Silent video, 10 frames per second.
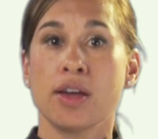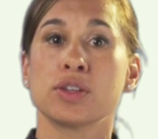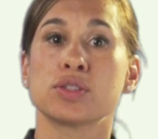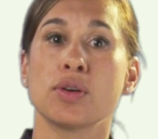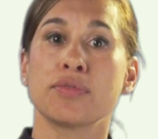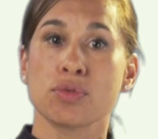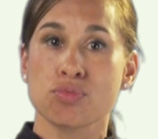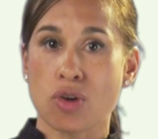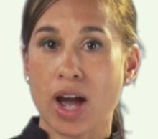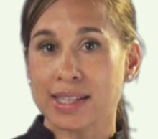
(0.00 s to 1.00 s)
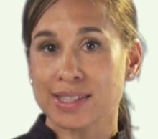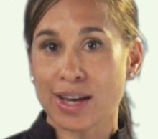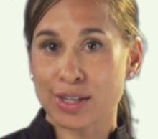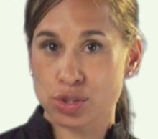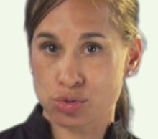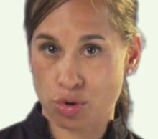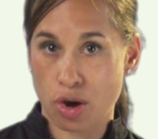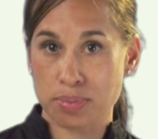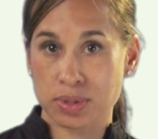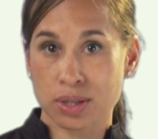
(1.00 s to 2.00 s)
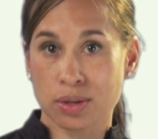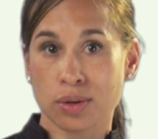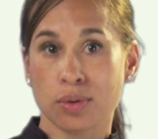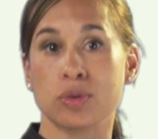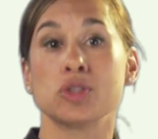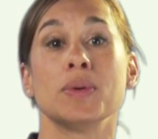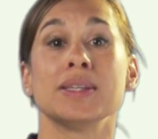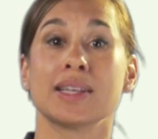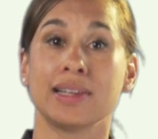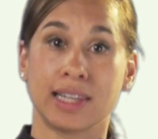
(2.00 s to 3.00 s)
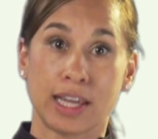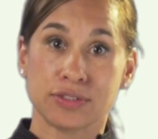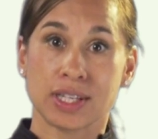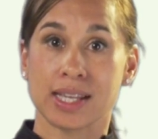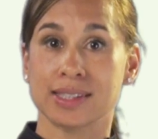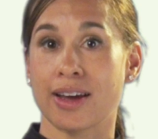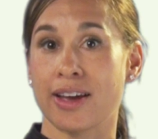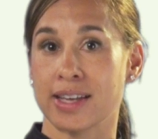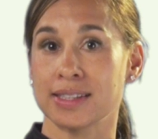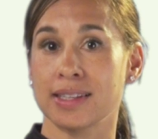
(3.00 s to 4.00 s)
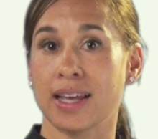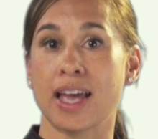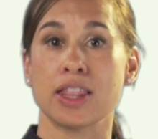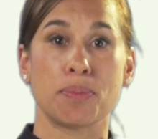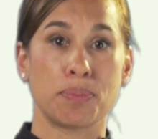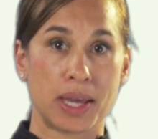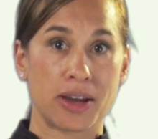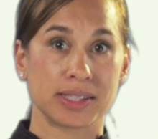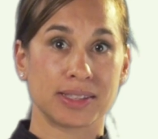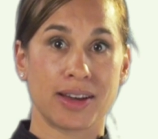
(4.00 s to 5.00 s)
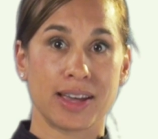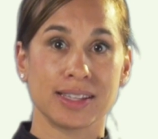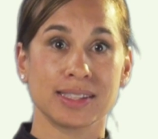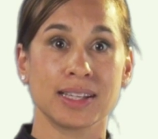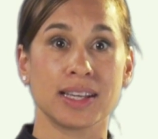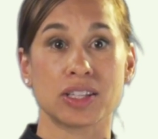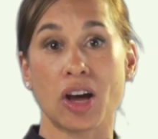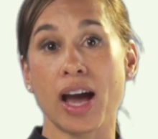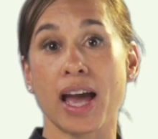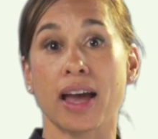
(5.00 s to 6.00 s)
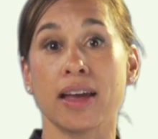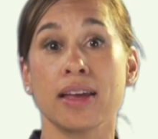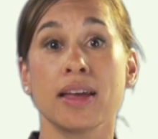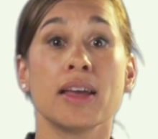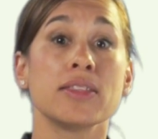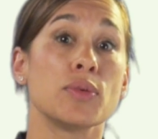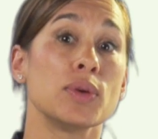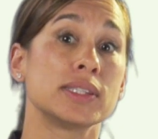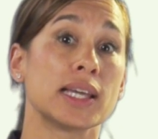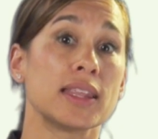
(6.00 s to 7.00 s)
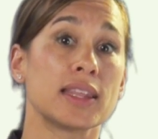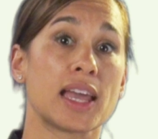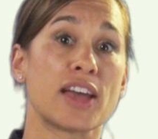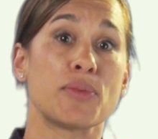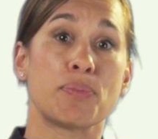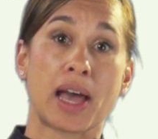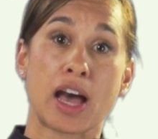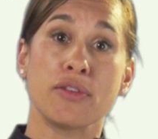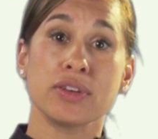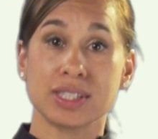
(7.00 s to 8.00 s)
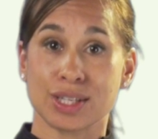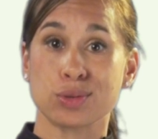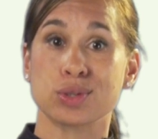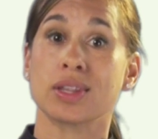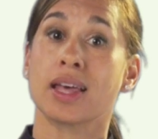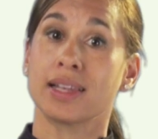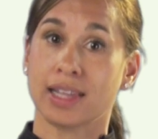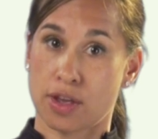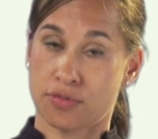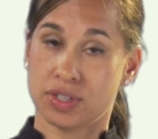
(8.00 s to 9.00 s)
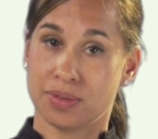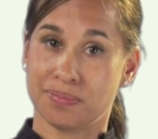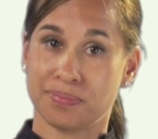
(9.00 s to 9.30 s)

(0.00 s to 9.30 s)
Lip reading: So if the right side is dropped, which means the left SIS and the PSIS is higher, then we say that they have a pelvic tilt to the left.